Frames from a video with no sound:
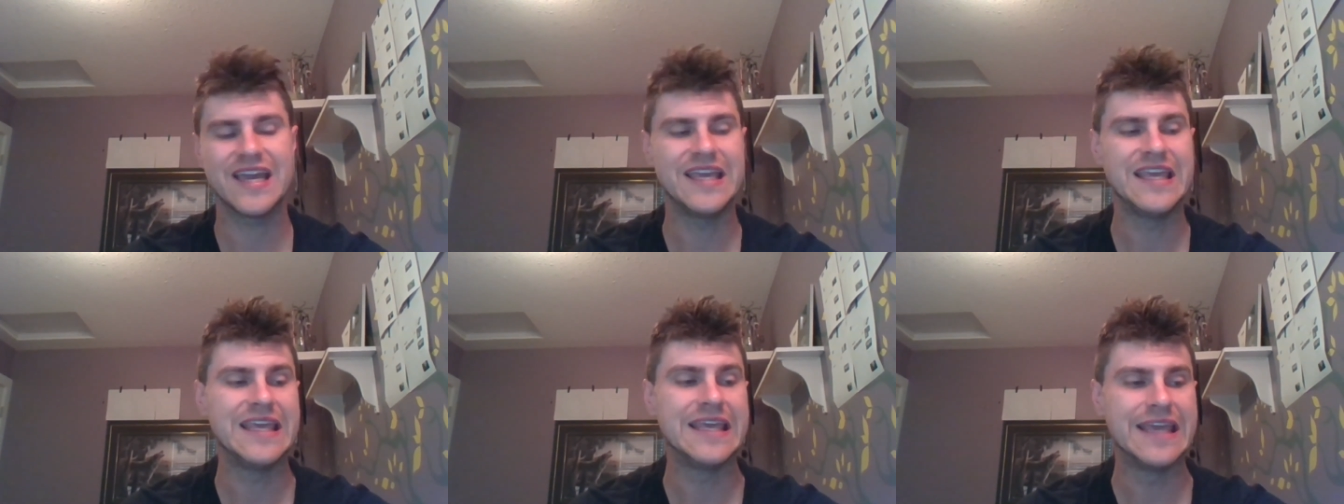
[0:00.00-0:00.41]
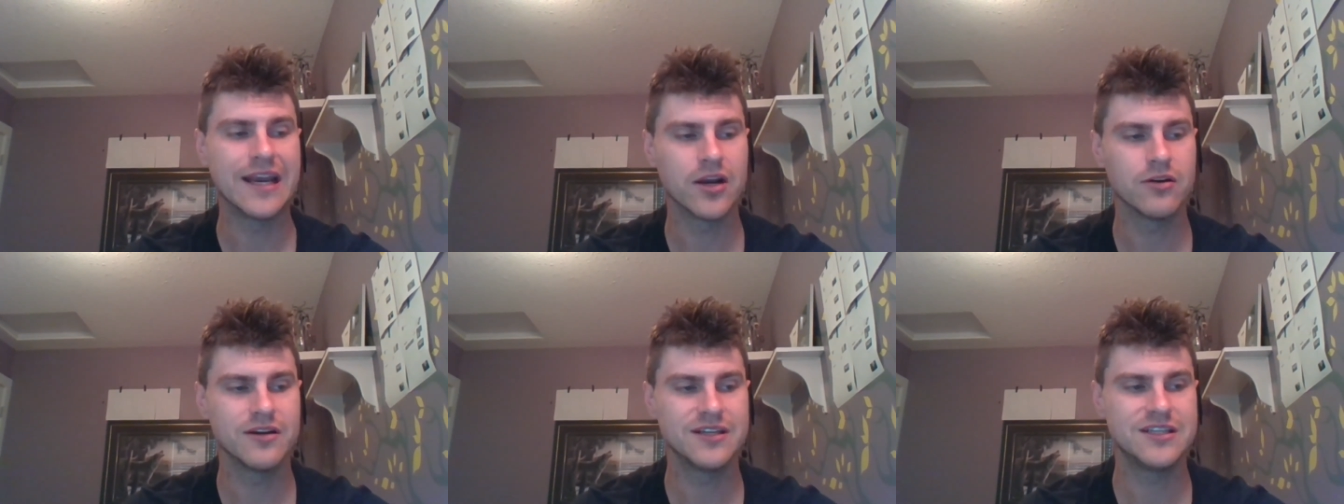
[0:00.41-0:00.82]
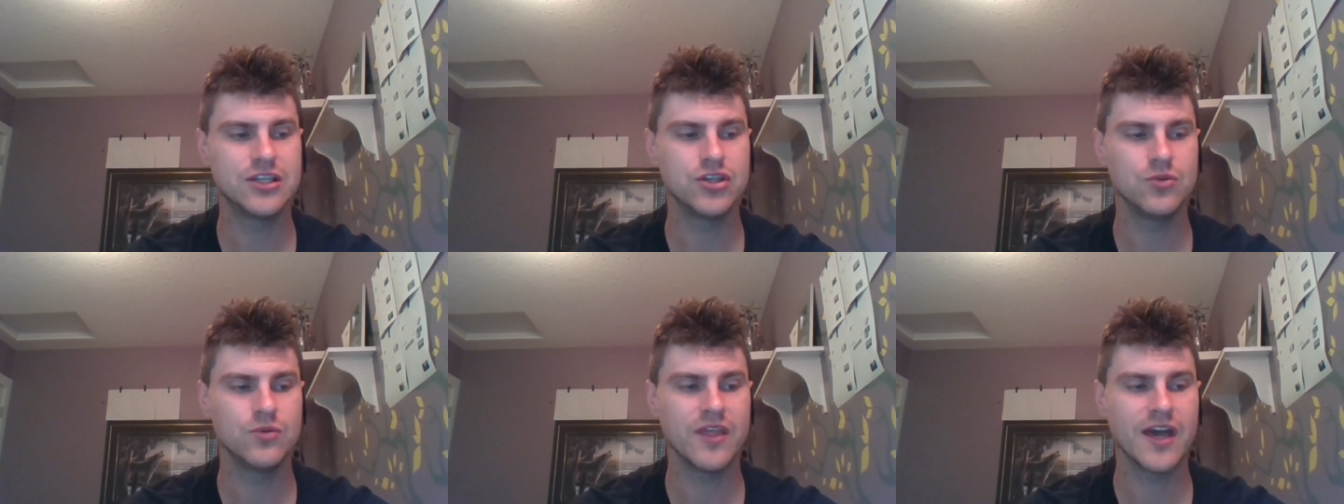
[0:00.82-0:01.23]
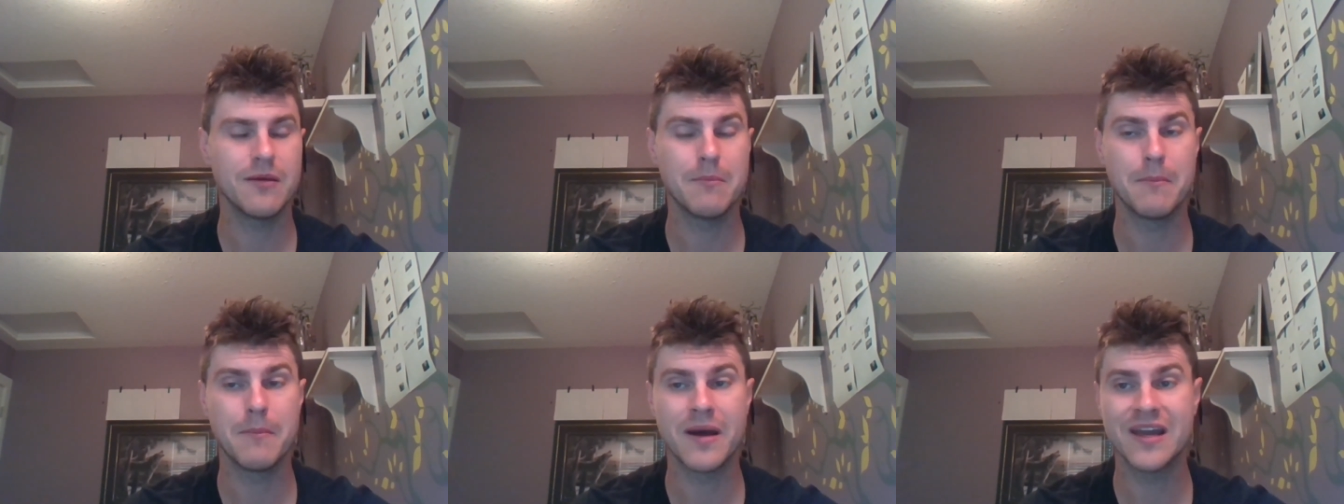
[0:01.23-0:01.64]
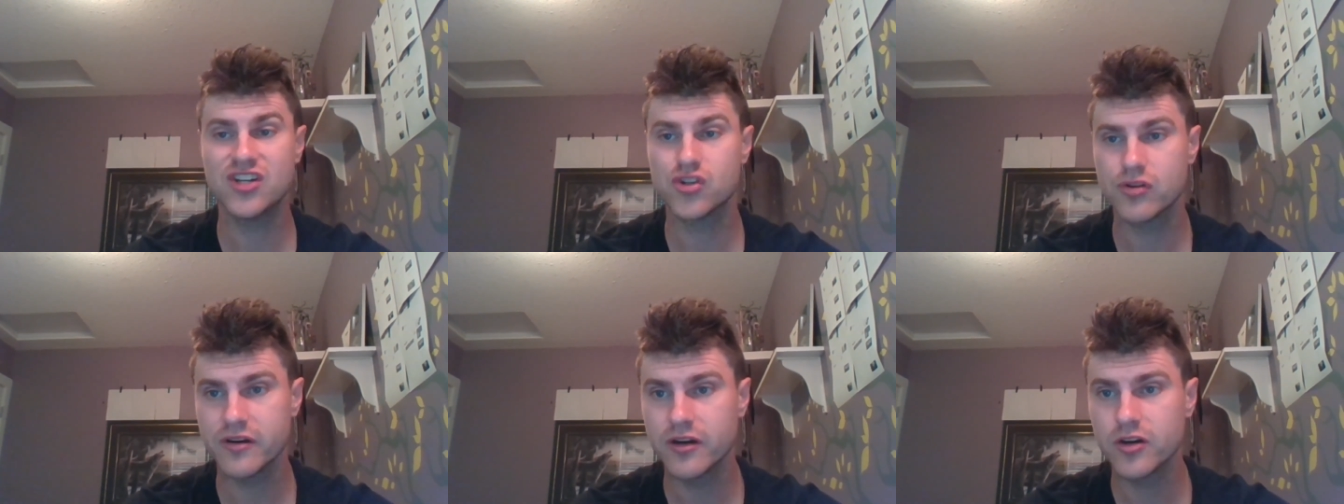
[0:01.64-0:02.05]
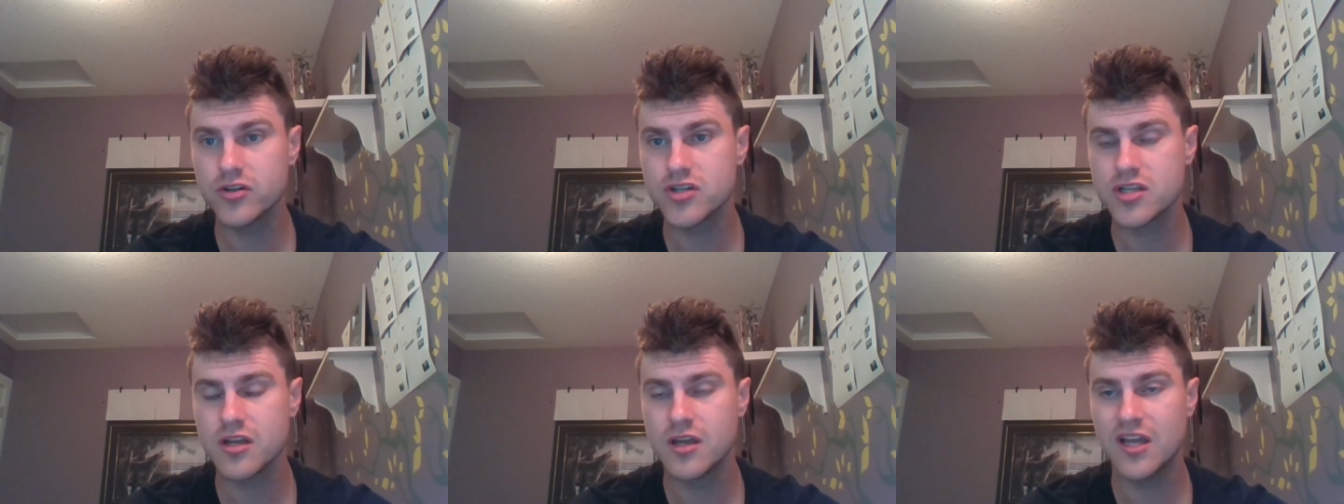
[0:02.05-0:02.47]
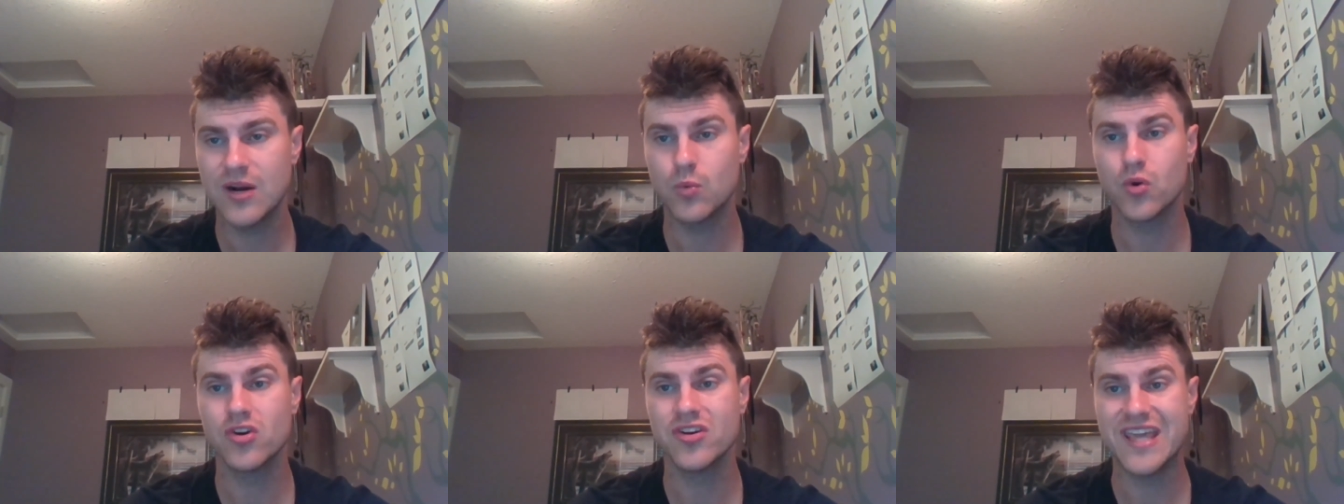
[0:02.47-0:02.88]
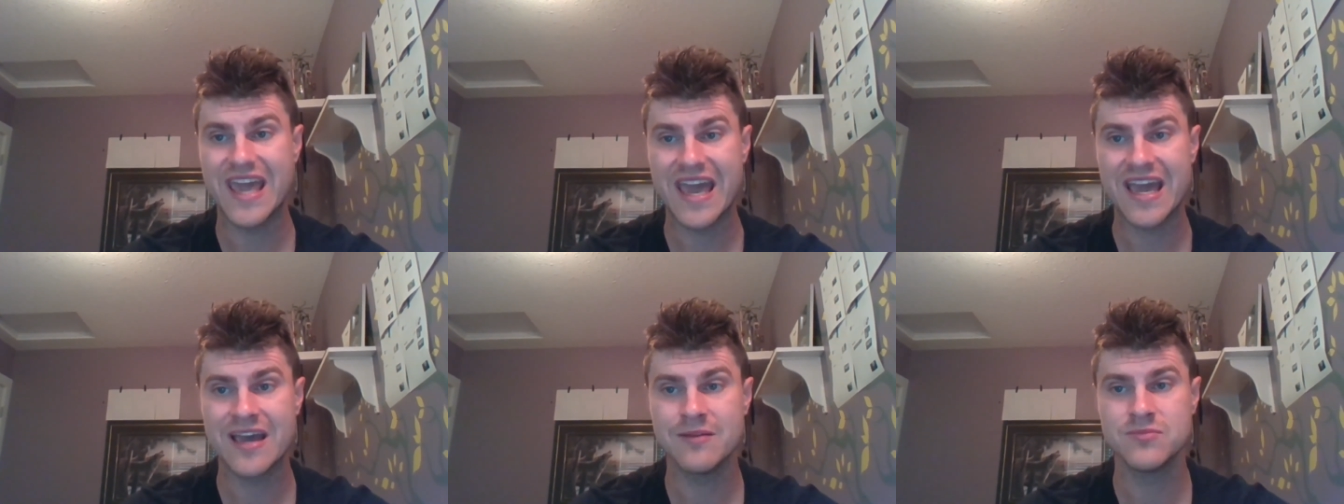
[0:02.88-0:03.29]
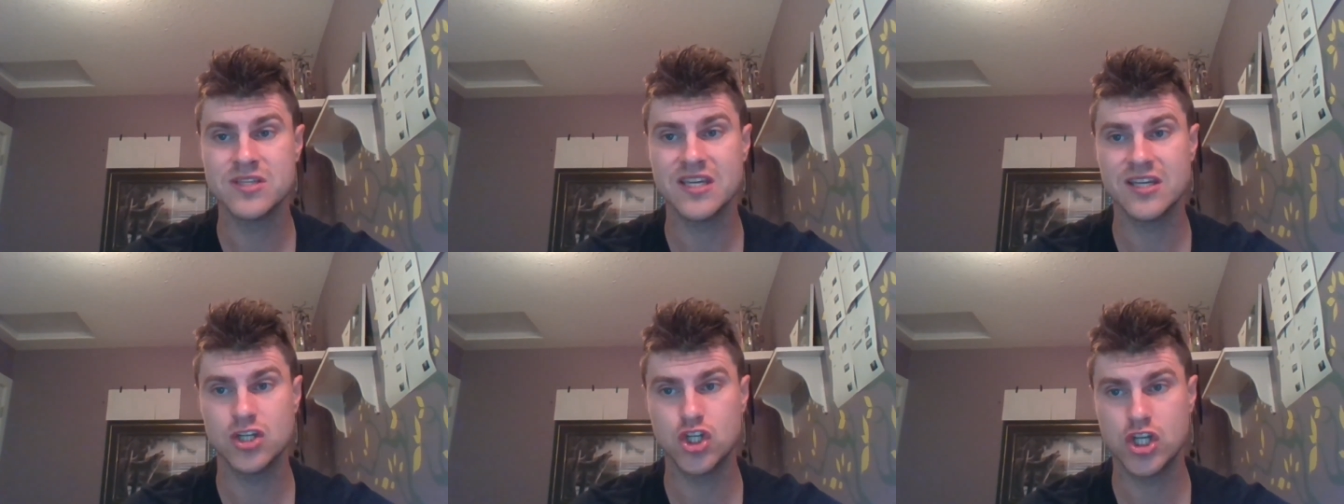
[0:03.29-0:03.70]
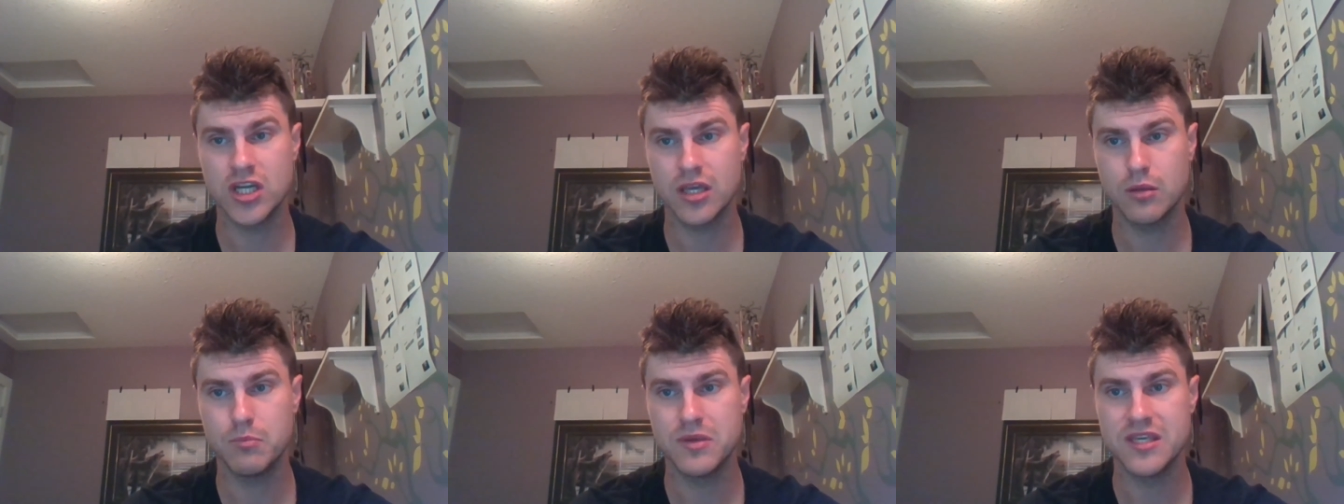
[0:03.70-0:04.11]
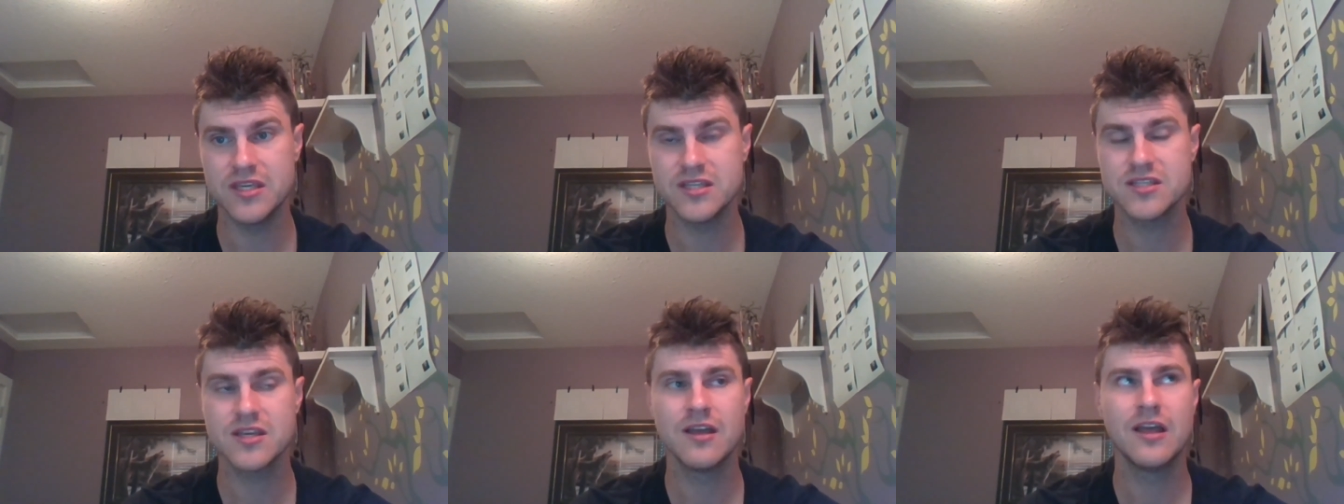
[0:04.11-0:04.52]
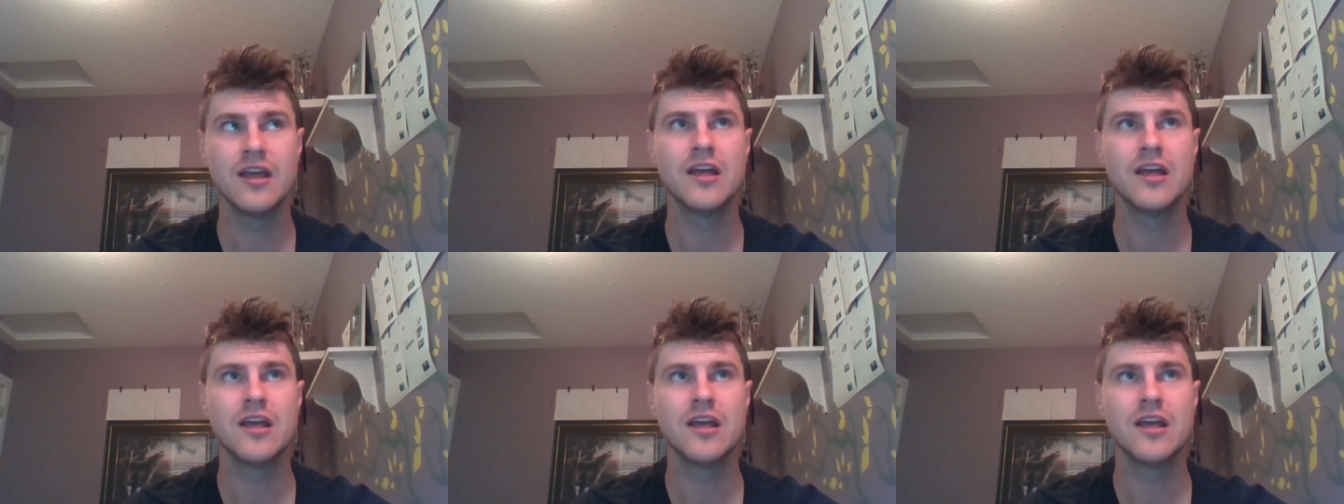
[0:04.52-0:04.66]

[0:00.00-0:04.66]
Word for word: I guarantee you that. My triggers were yams and chickpeas.